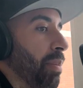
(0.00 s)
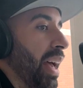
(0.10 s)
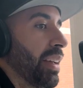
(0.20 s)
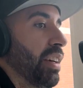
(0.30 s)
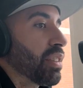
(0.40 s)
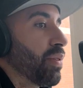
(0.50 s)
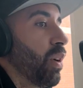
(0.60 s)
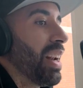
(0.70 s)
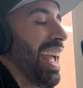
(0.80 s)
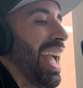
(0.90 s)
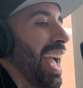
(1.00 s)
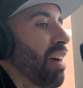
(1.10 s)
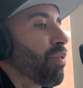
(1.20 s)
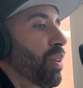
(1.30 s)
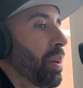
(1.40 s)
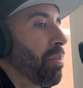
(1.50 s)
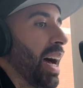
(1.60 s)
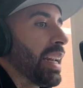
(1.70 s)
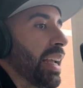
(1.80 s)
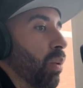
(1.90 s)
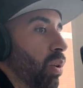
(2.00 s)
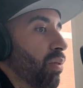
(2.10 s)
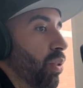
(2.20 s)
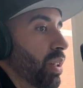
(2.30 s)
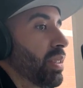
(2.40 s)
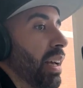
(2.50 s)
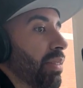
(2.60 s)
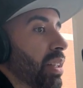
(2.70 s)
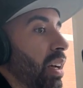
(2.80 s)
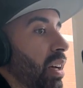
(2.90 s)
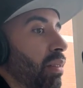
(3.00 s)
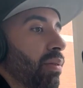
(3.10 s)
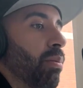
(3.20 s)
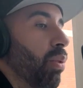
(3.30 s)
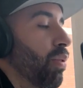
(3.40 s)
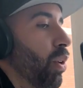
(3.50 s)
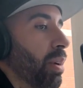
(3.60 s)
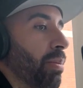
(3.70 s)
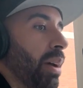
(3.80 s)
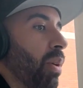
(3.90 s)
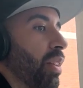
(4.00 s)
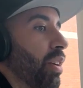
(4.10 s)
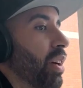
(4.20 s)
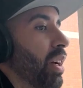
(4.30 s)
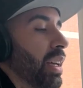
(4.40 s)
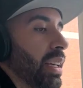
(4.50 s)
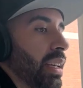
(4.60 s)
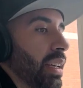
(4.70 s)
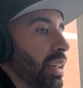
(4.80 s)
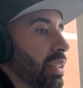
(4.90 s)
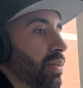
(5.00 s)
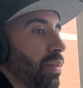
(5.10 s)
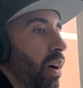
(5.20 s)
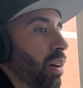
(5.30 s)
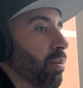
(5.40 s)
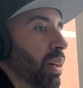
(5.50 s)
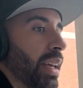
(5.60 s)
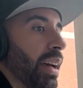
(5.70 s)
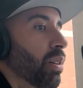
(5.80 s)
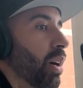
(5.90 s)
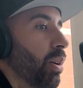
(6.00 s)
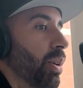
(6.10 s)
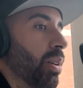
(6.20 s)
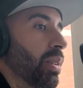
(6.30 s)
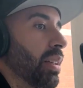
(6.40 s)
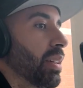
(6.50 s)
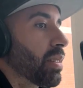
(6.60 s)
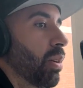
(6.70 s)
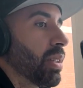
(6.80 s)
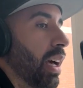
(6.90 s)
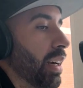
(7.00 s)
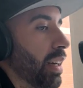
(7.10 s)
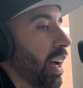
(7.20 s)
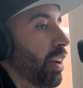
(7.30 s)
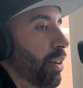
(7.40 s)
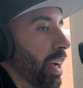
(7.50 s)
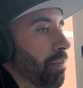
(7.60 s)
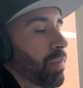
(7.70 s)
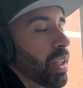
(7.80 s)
Pacquiao's fought everybody at 147. Floyd Mayweather, he's fought Miguel Cotto. The list goes on and on, right?